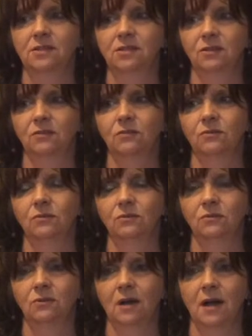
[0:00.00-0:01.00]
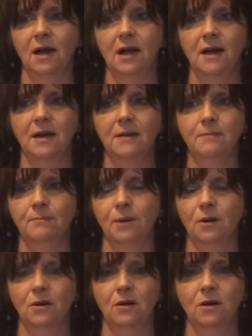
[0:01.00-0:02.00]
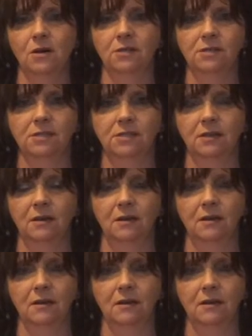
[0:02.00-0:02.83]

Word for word: So I bought uh,